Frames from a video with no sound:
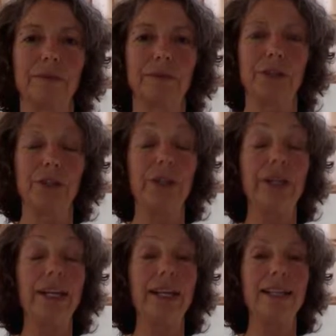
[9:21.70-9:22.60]

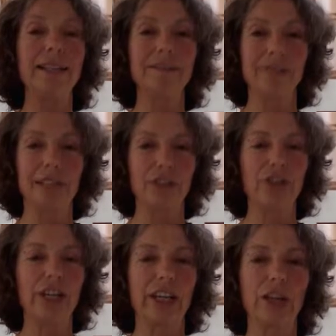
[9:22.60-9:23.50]
Tuning in and
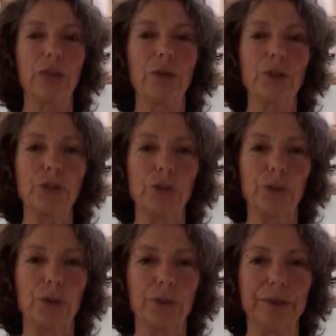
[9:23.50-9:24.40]
checking on your
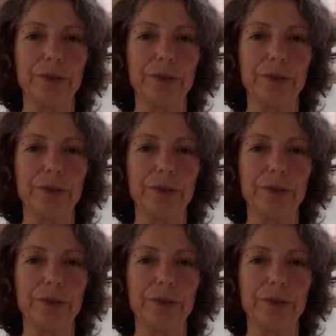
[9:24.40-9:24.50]
score.